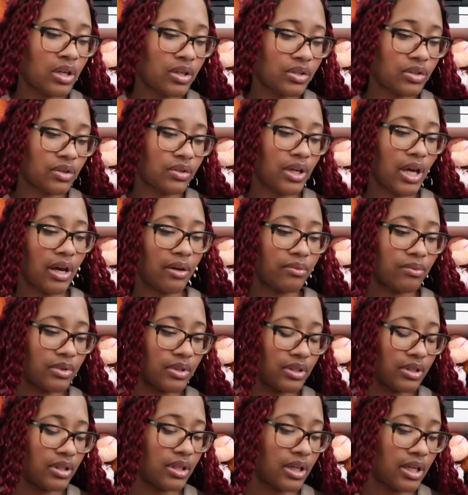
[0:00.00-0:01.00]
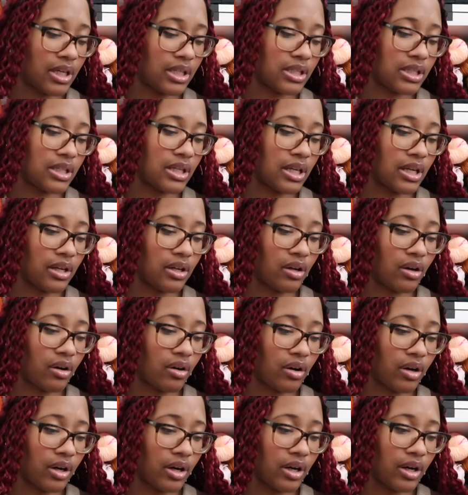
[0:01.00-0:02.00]
So yeah, it's knitted
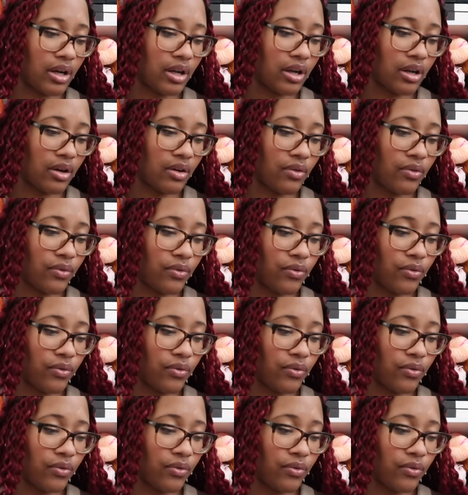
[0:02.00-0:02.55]
on